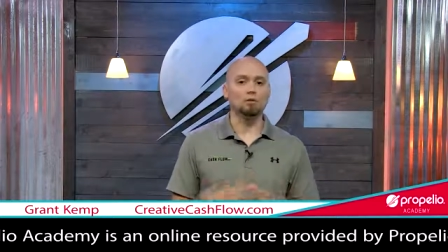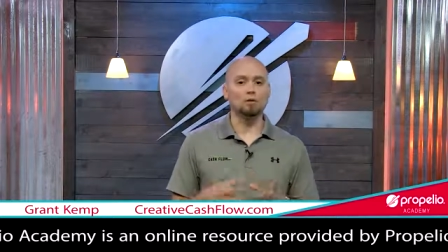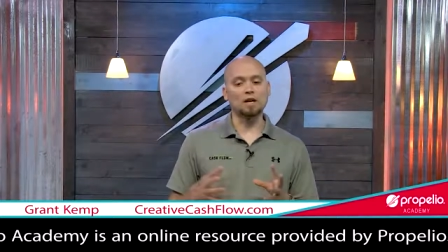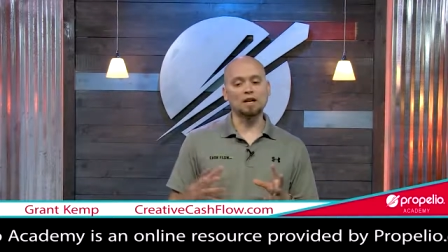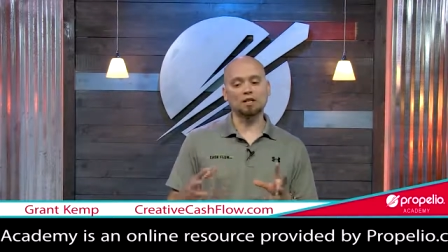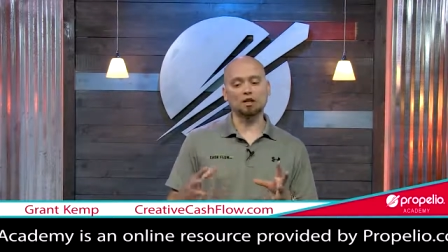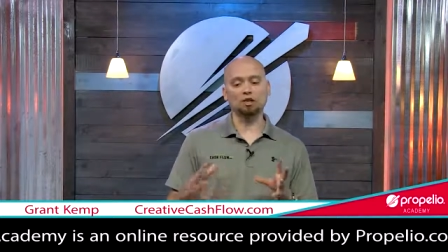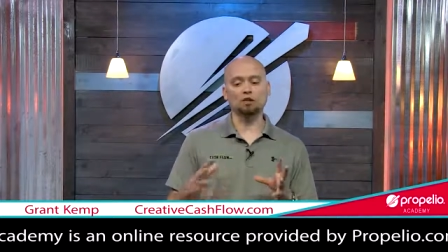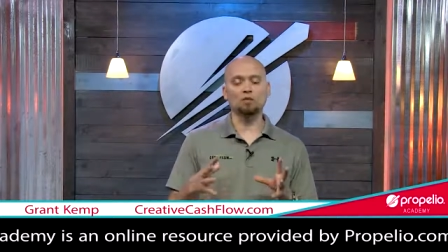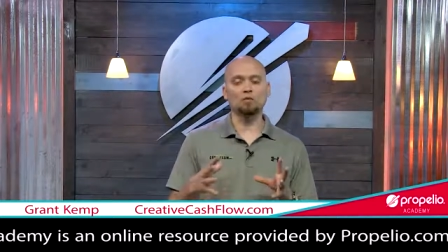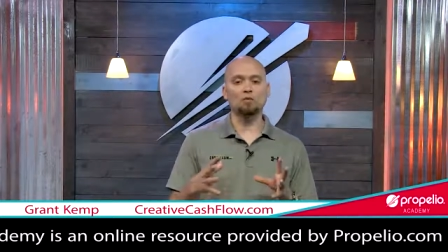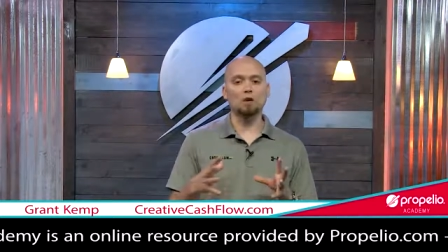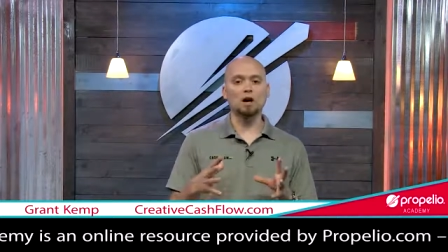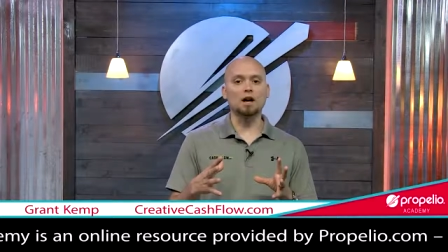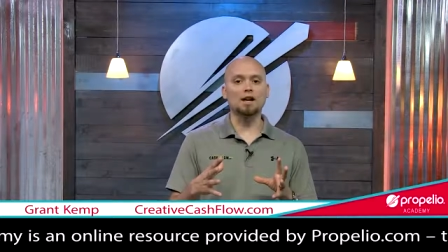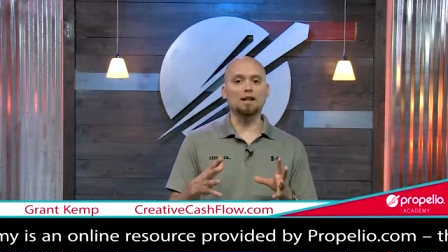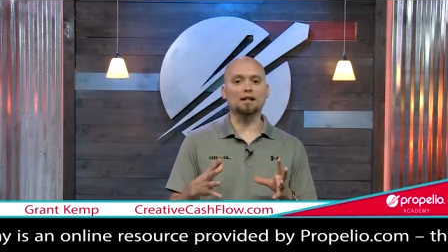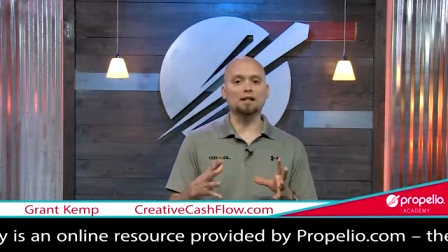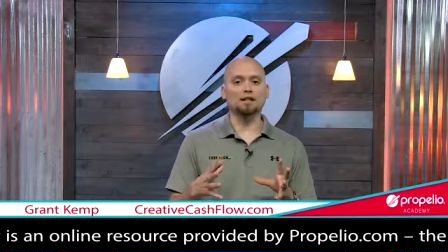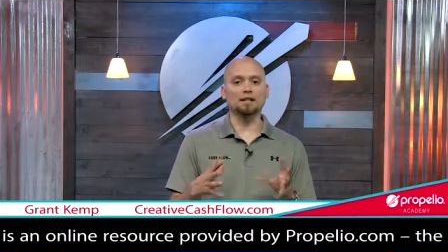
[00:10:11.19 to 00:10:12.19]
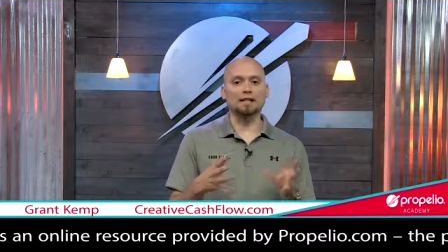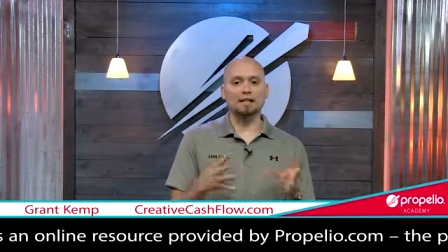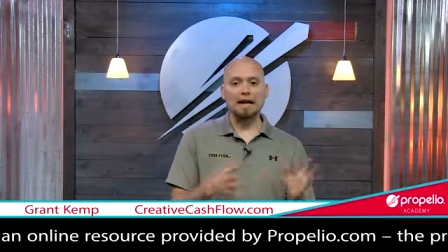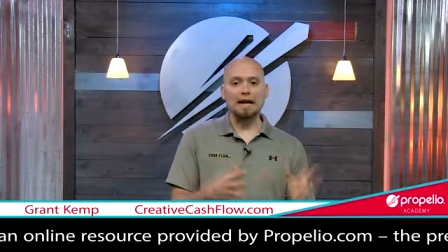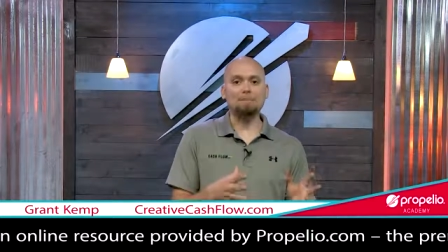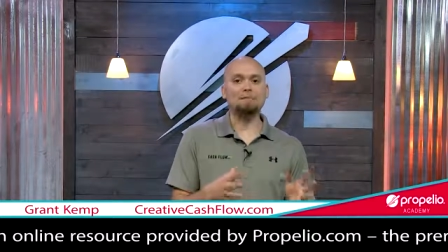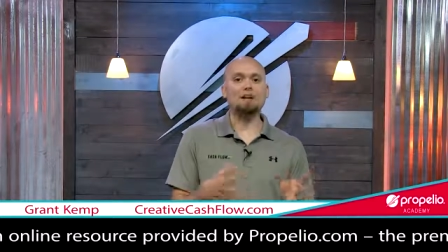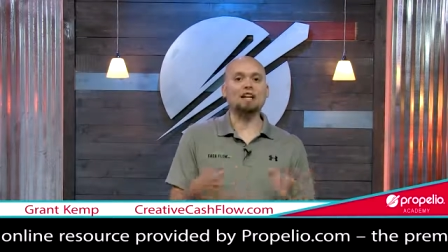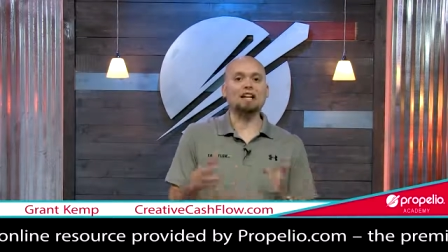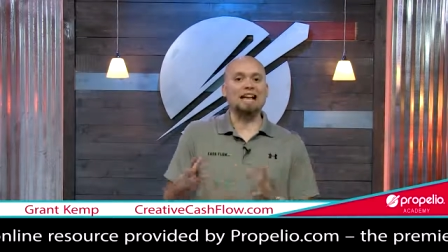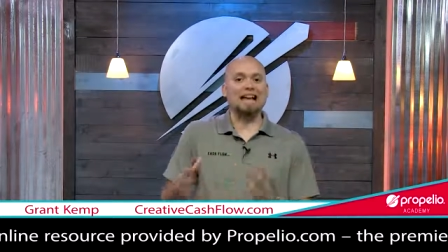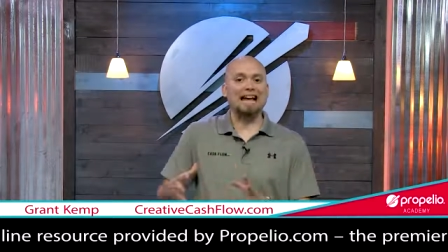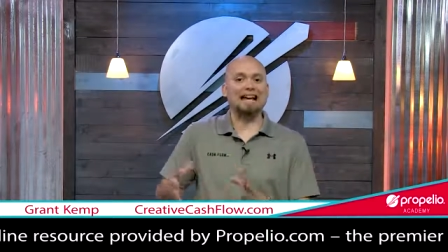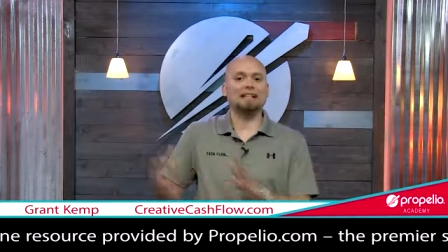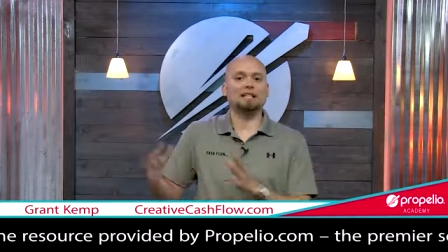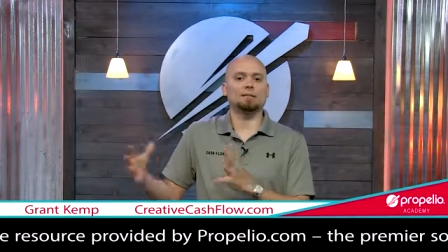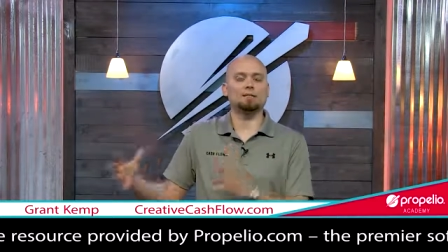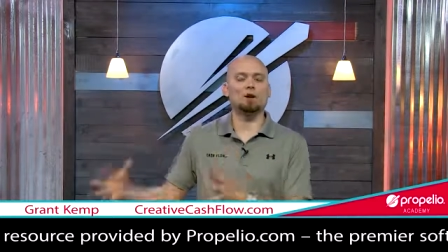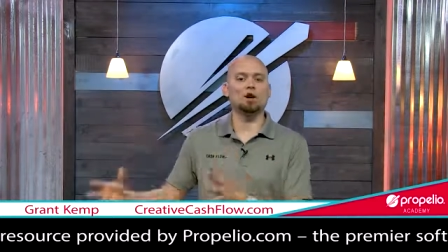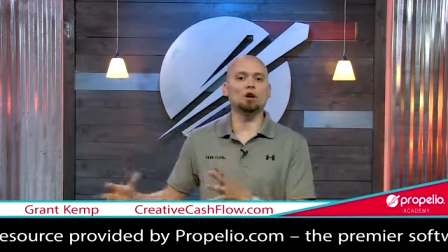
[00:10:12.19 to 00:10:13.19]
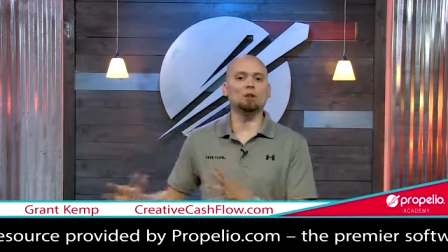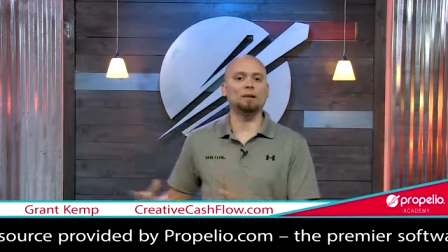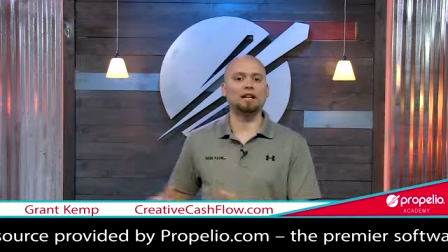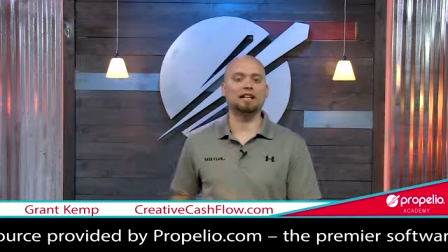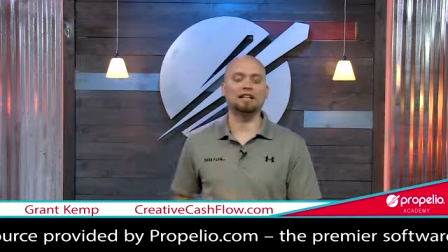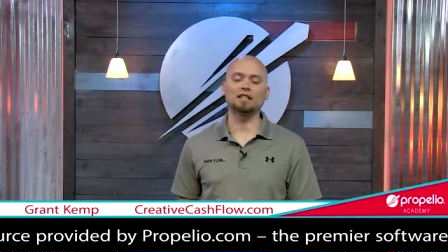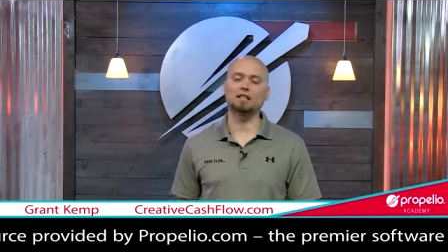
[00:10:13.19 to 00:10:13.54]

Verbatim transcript: We do want today money and tomorrow money.